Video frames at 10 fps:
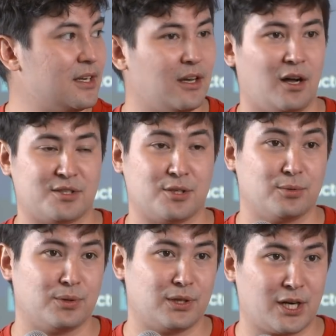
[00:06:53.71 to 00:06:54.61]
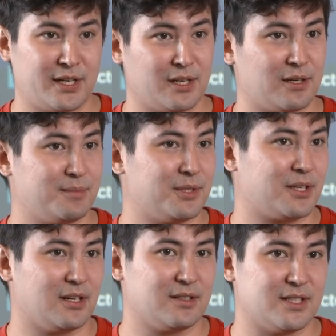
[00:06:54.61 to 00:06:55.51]
Also learning
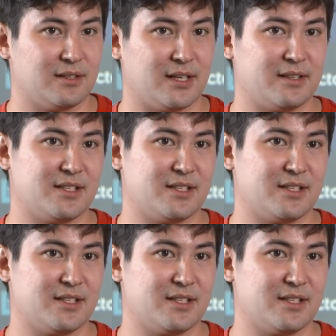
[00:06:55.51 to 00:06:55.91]
cryptocurrency, right?